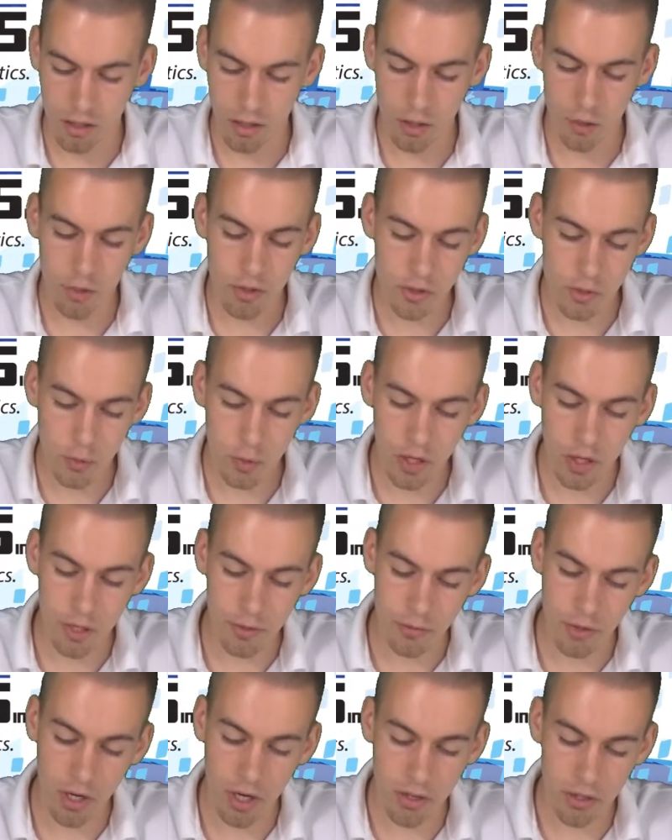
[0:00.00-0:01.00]
it works well
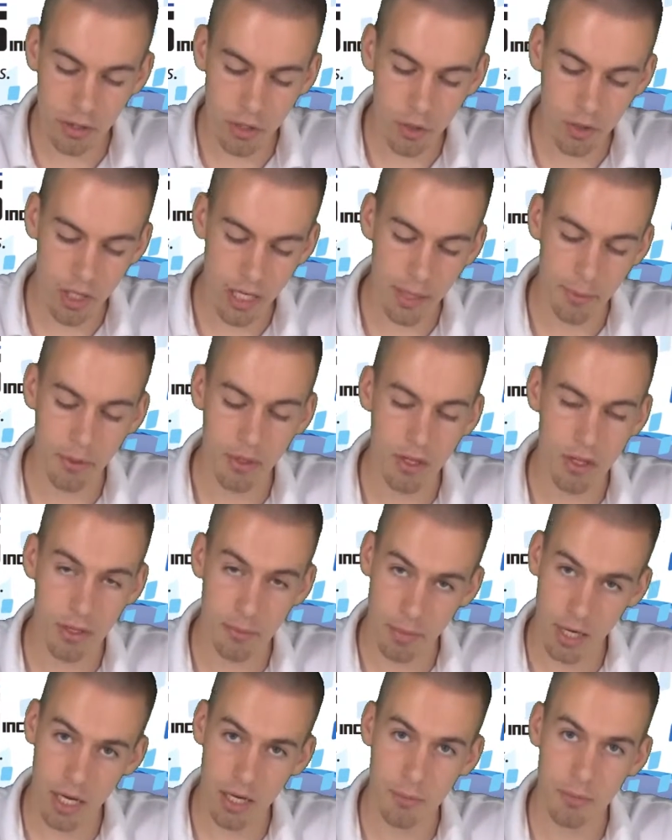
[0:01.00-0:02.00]
if you're on-the-go cable on the
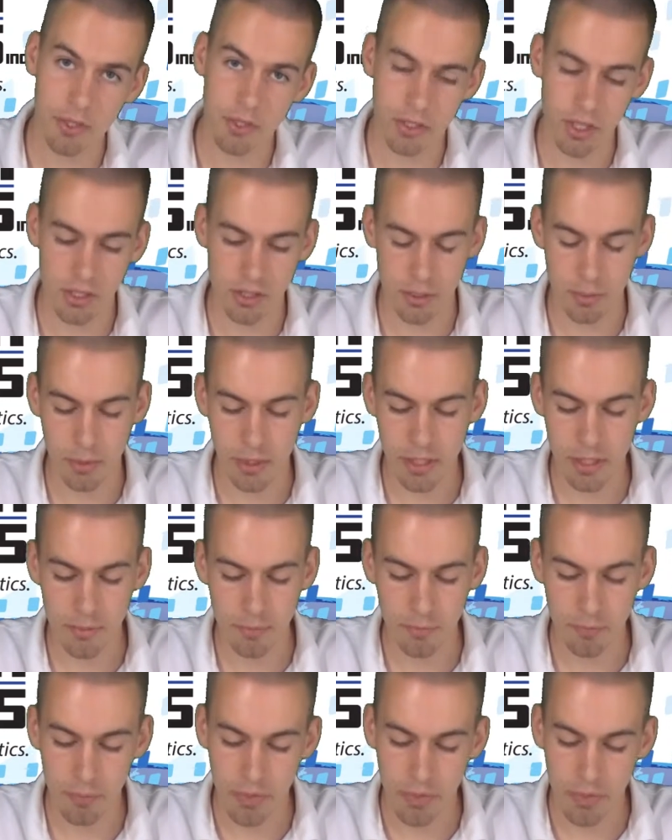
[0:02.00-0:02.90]
bottom of this gusset plate